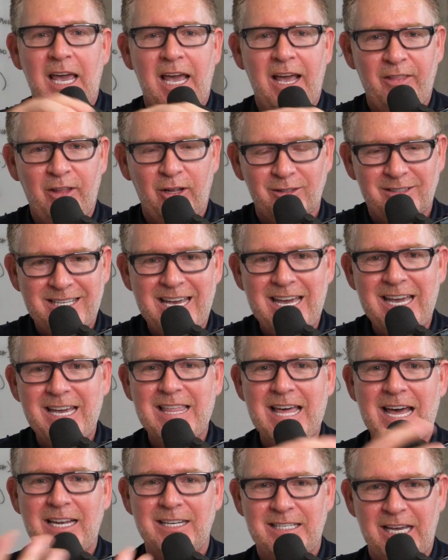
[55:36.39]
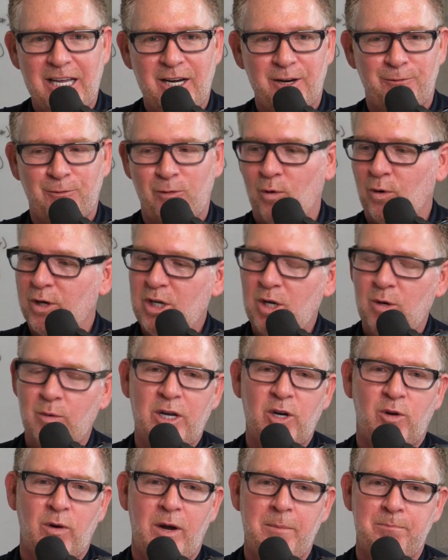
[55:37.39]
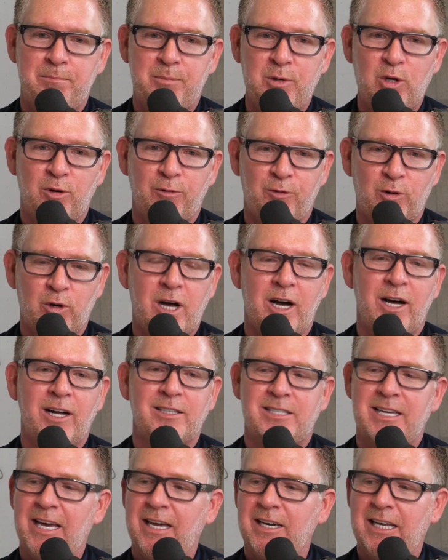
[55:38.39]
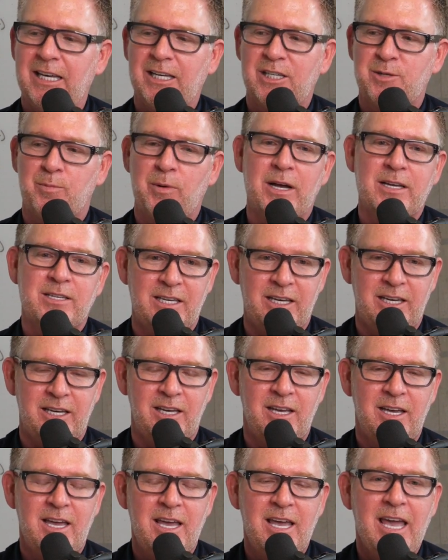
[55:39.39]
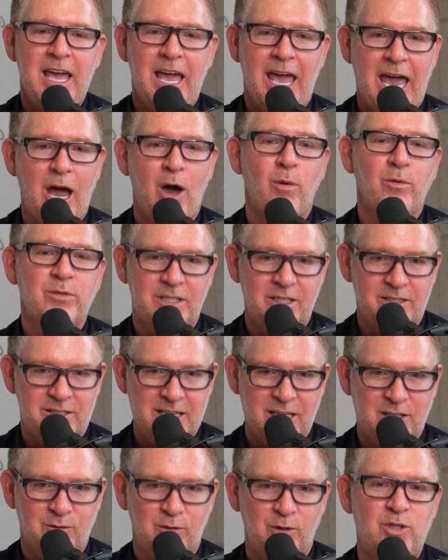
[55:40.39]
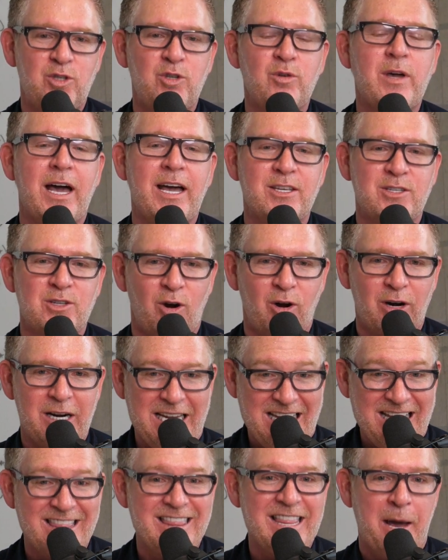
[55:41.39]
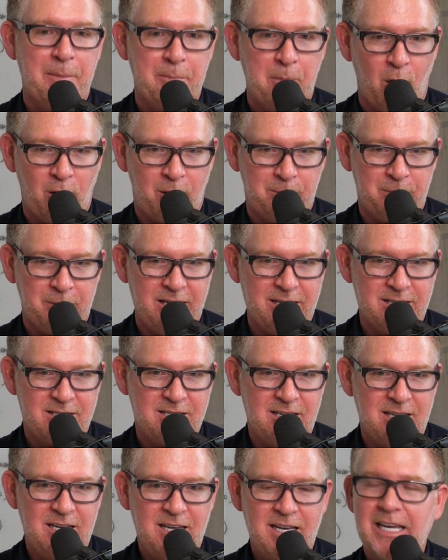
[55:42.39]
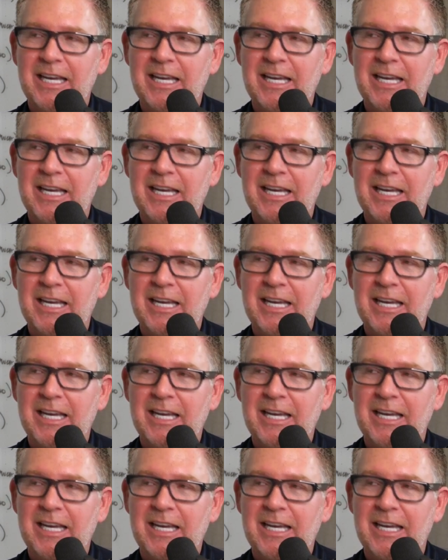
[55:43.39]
And they'll take that data for you and create beautiful content expressing how successful you guys are in that marketplace.